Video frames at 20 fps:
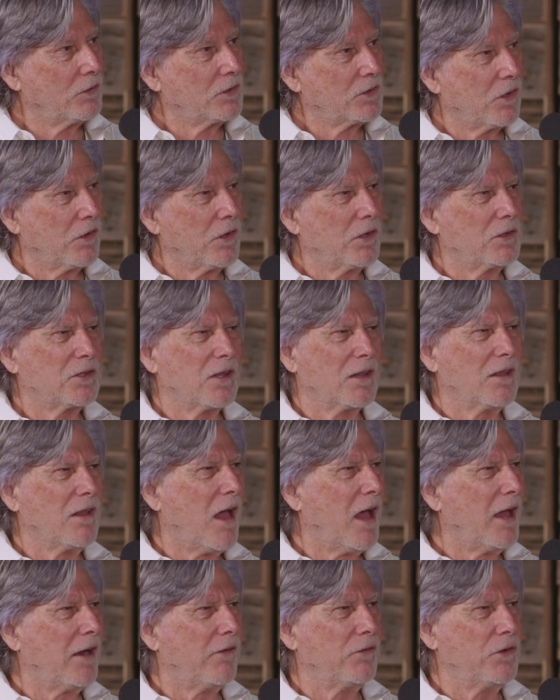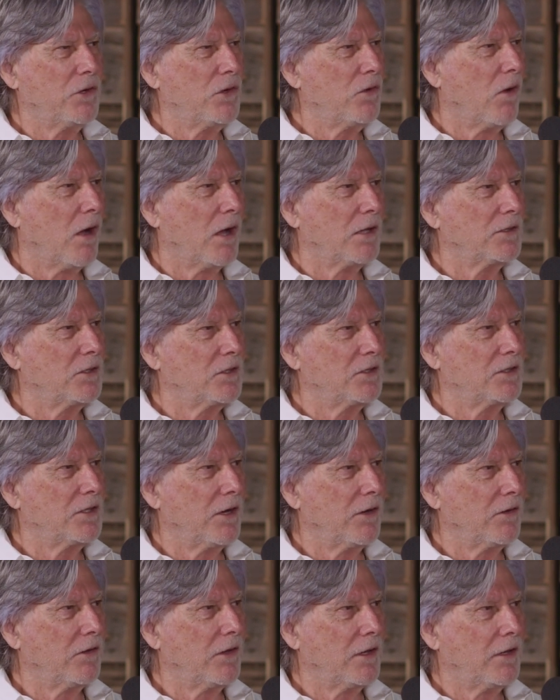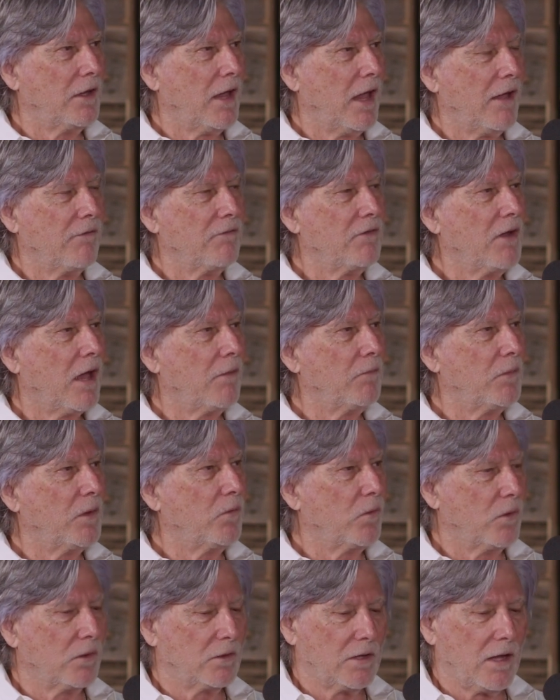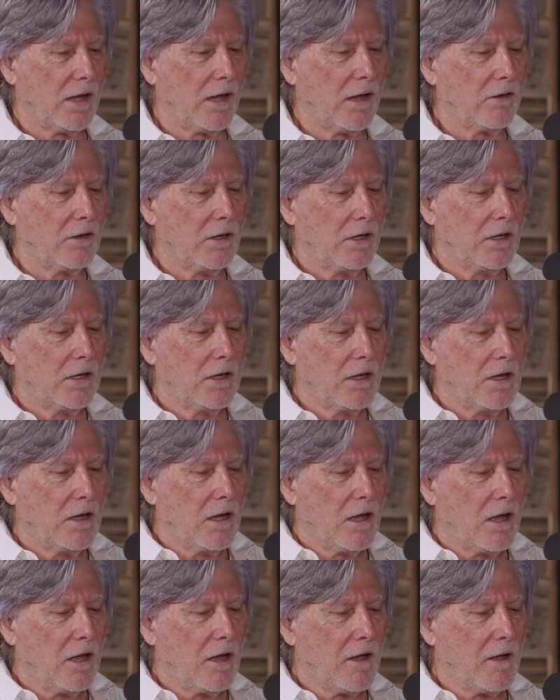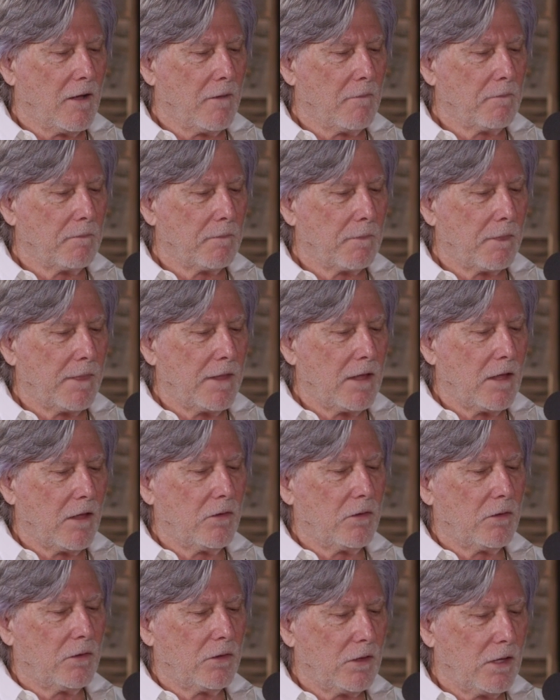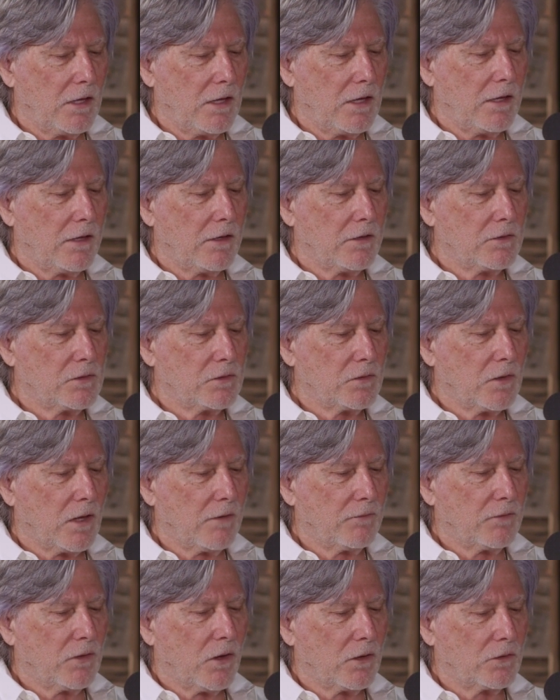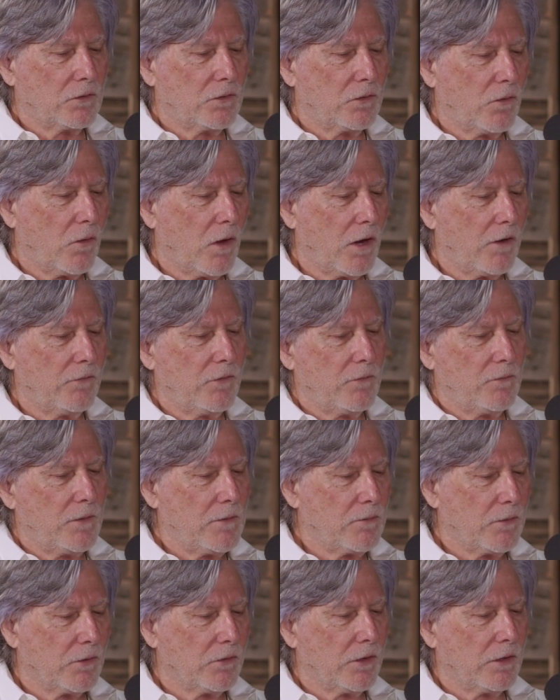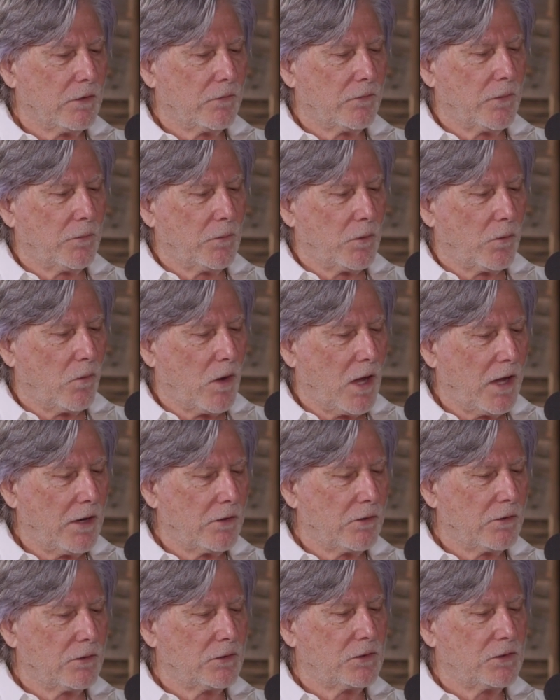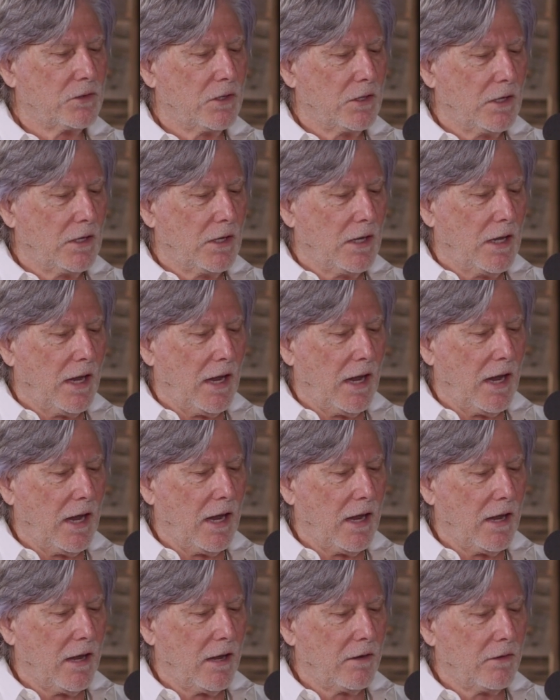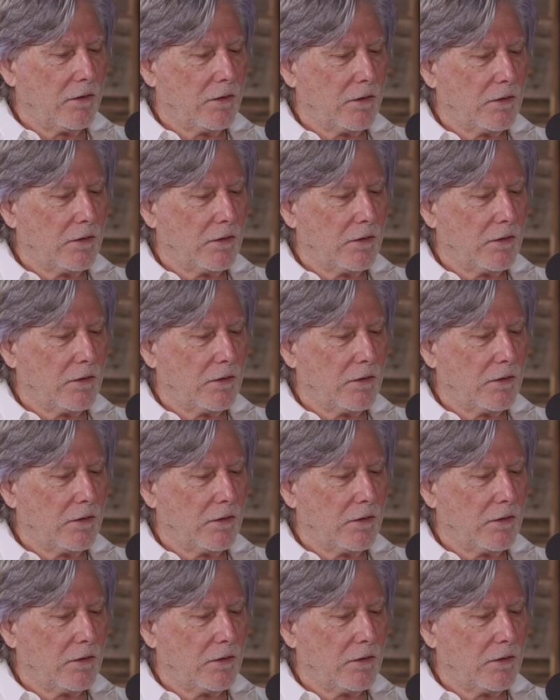So there's a lot of nuances there that have not been worked out. The other thing is, I've talked to quite a few people from the writers and